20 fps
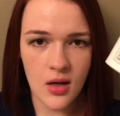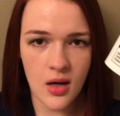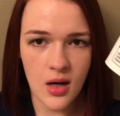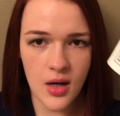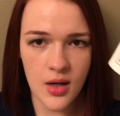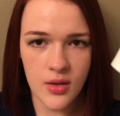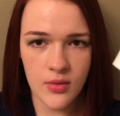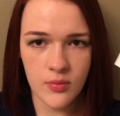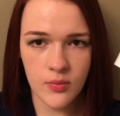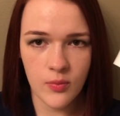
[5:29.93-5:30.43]

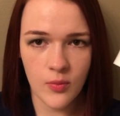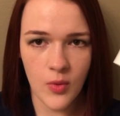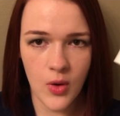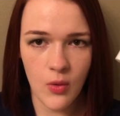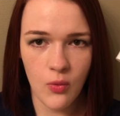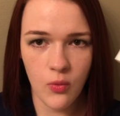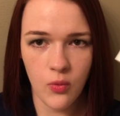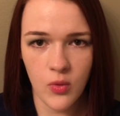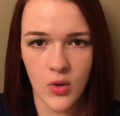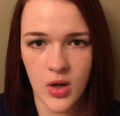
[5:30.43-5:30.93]
I
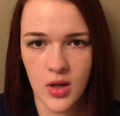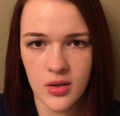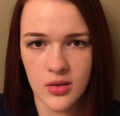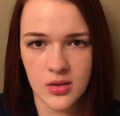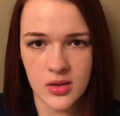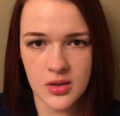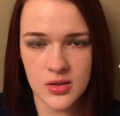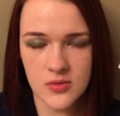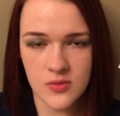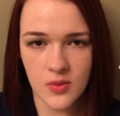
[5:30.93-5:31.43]
won
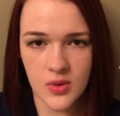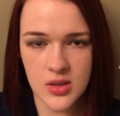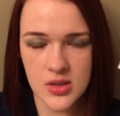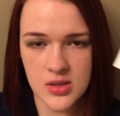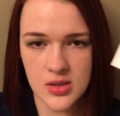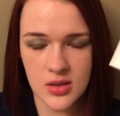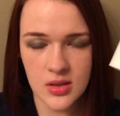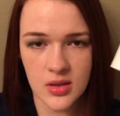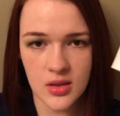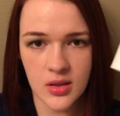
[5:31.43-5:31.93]
these
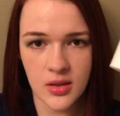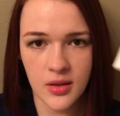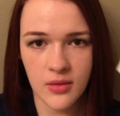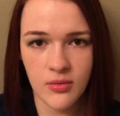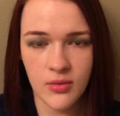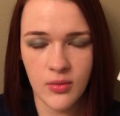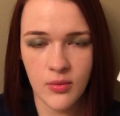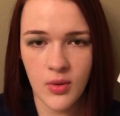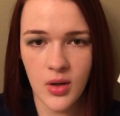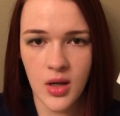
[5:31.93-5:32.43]
ones in a
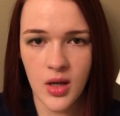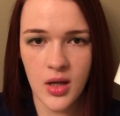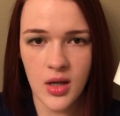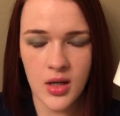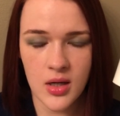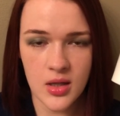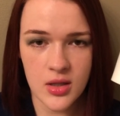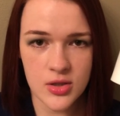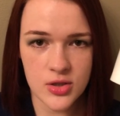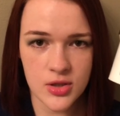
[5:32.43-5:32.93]
giveaway
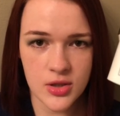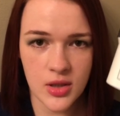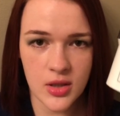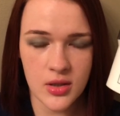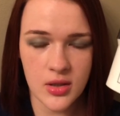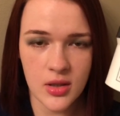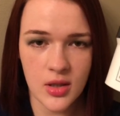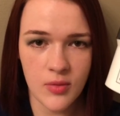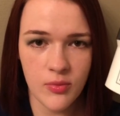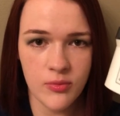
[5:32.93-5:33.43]
and actually
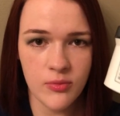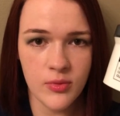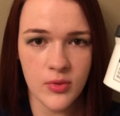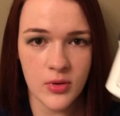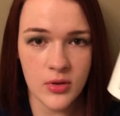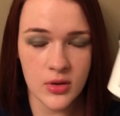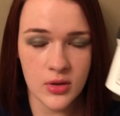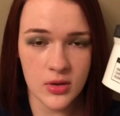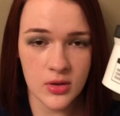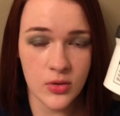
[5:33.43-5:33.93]
ended up
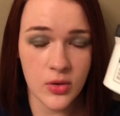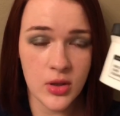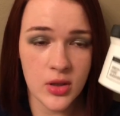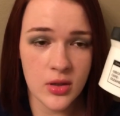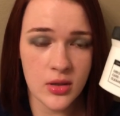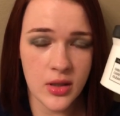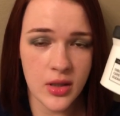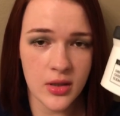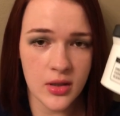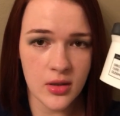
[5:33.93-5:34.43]
really,
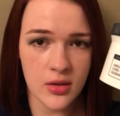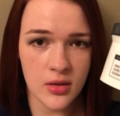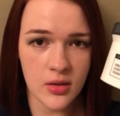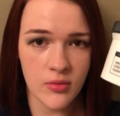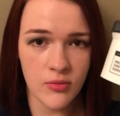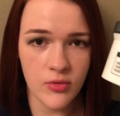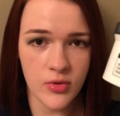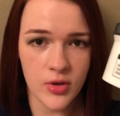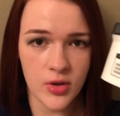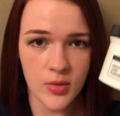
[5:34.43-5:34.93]
really liking
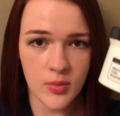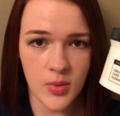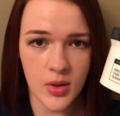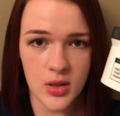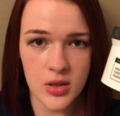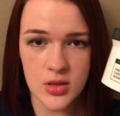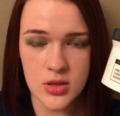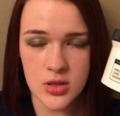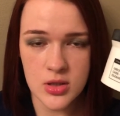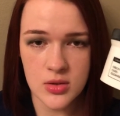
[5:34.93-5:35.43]
them very
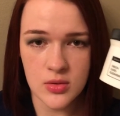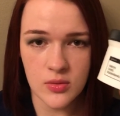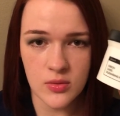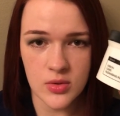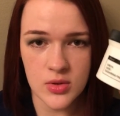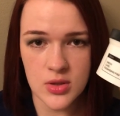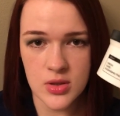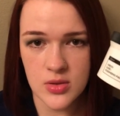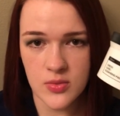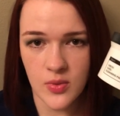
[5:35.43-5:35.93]
much,
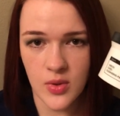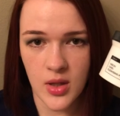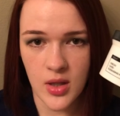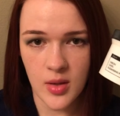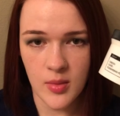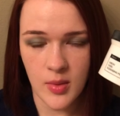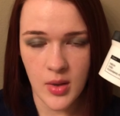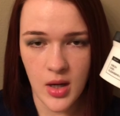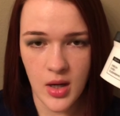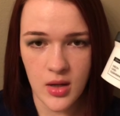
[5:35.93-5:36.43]
which is why
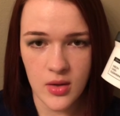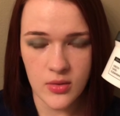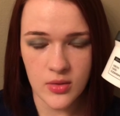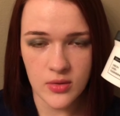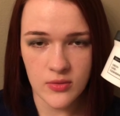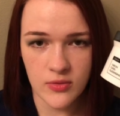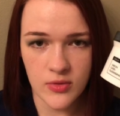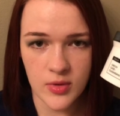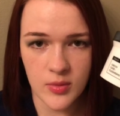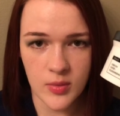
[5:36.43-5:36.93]
I'm out
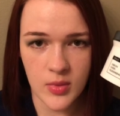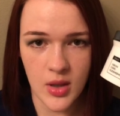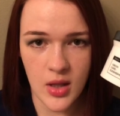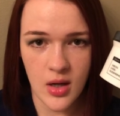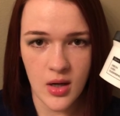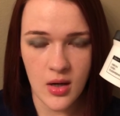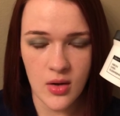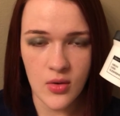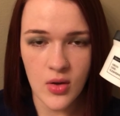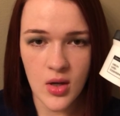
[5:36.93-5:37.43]
of them
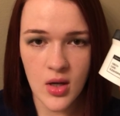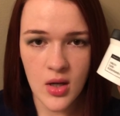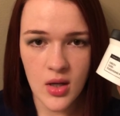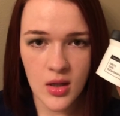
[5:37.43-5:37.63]
now.